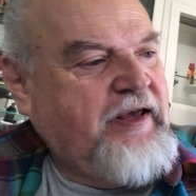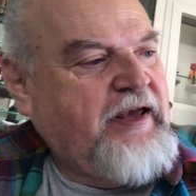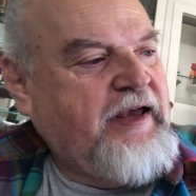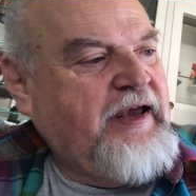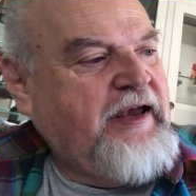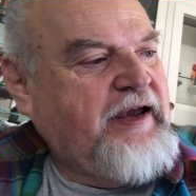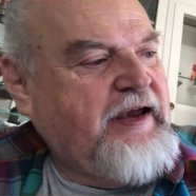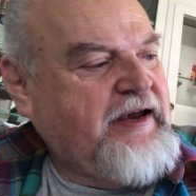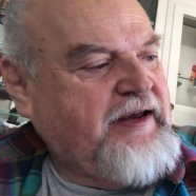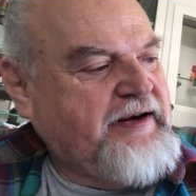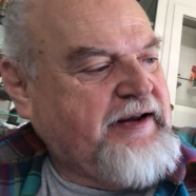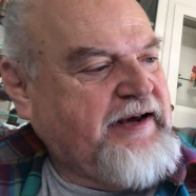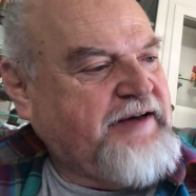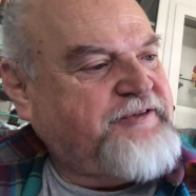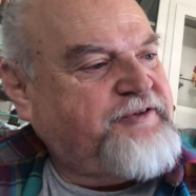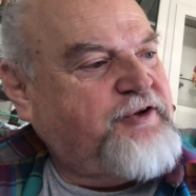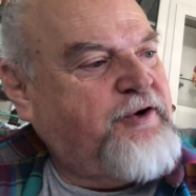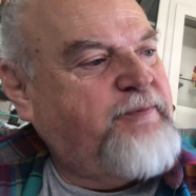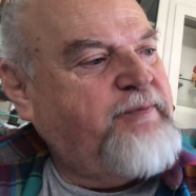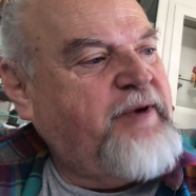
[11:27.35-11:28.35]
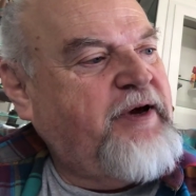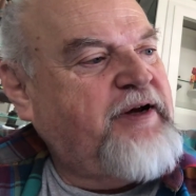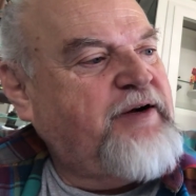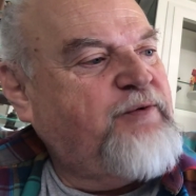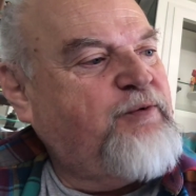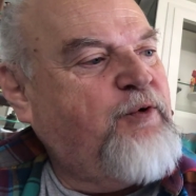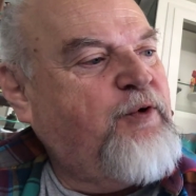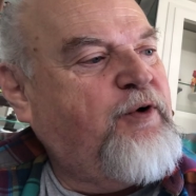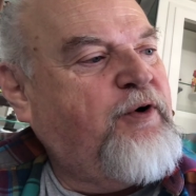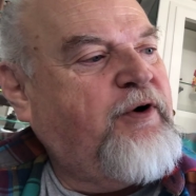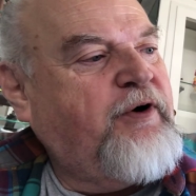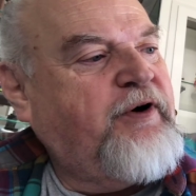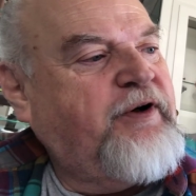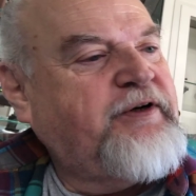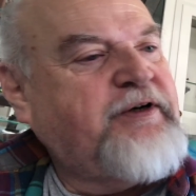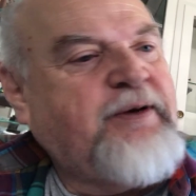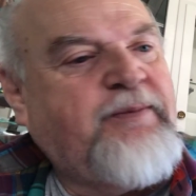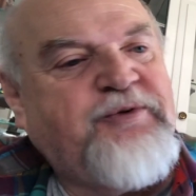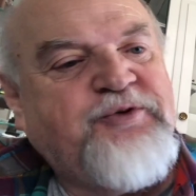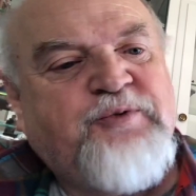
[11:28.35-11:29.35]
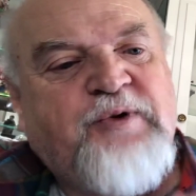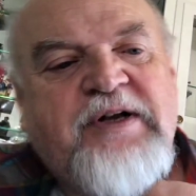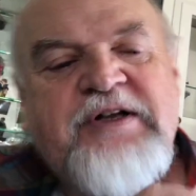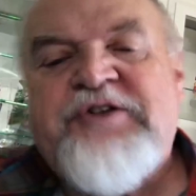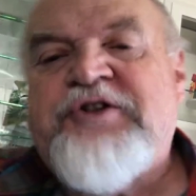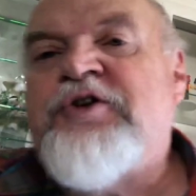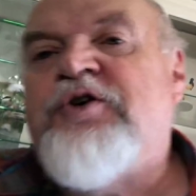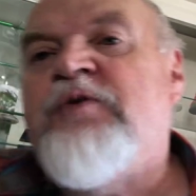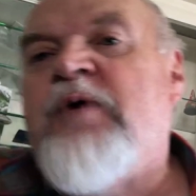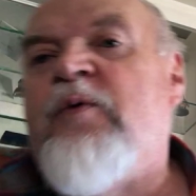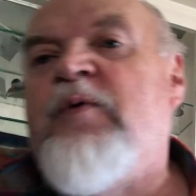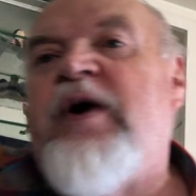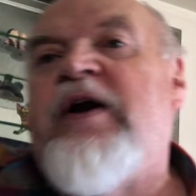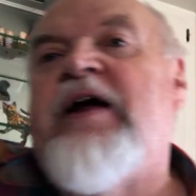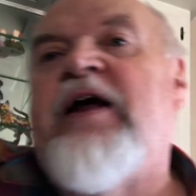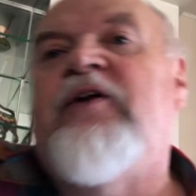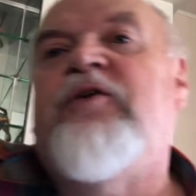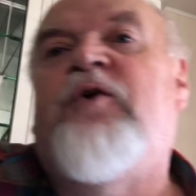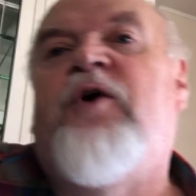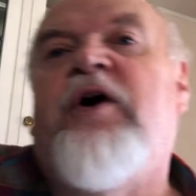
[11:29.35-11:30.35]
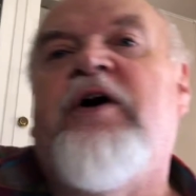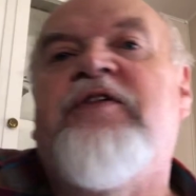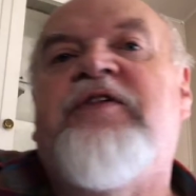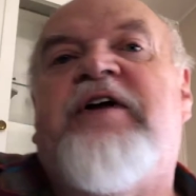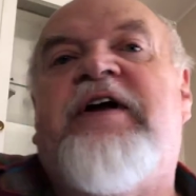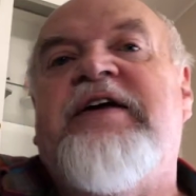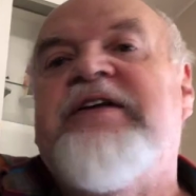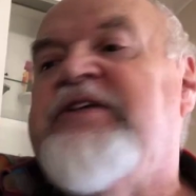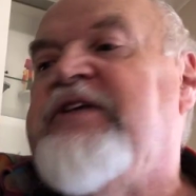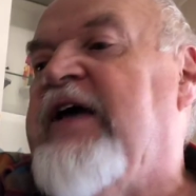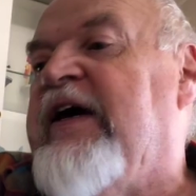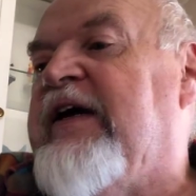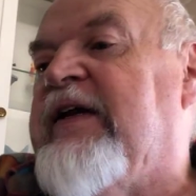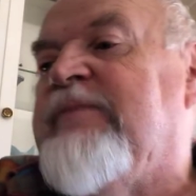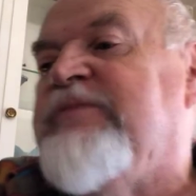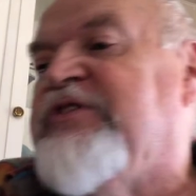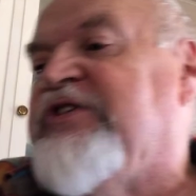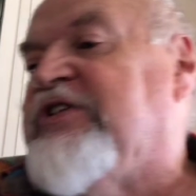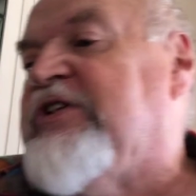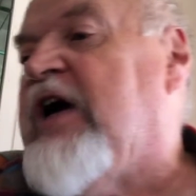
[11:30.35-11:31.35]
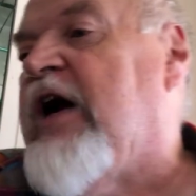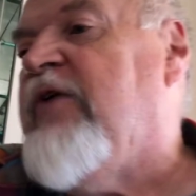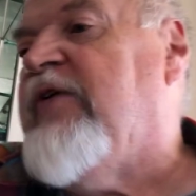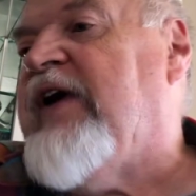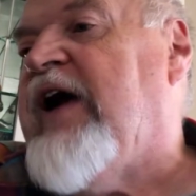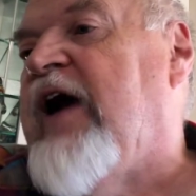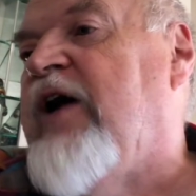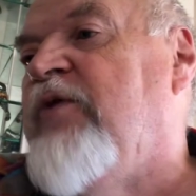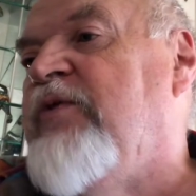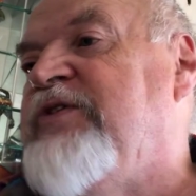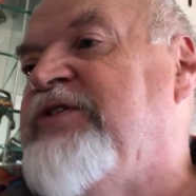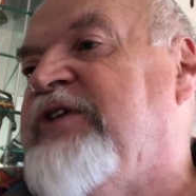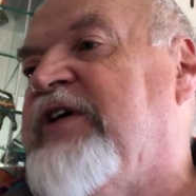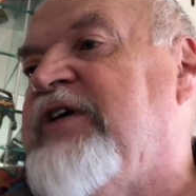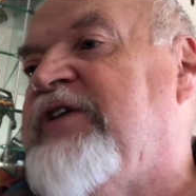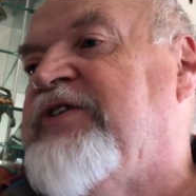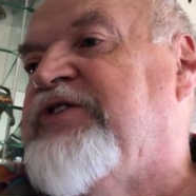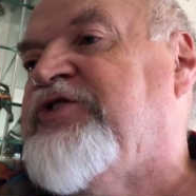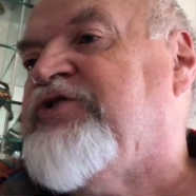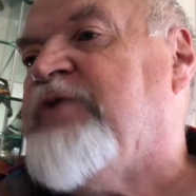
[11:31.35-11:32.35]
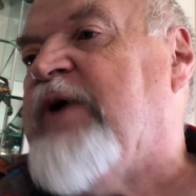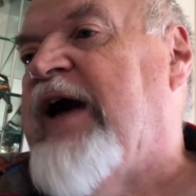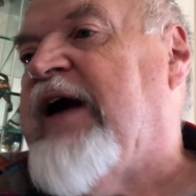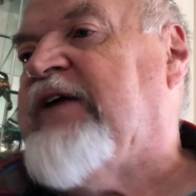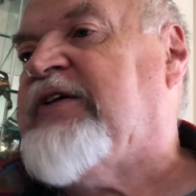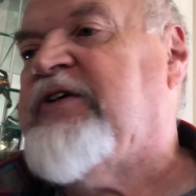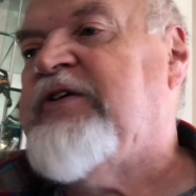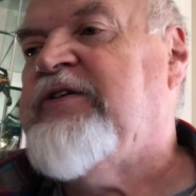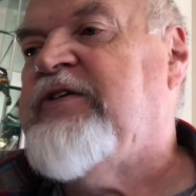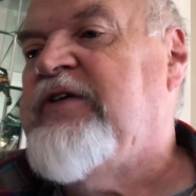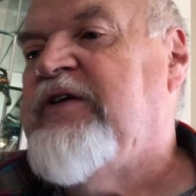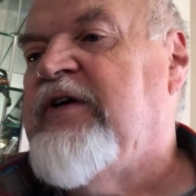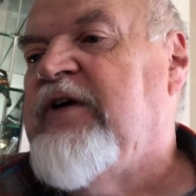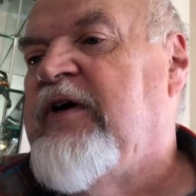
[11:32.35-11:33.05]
And Exo Manowar number 22. I went on longer than I did. I'm sorry. I always get distracted.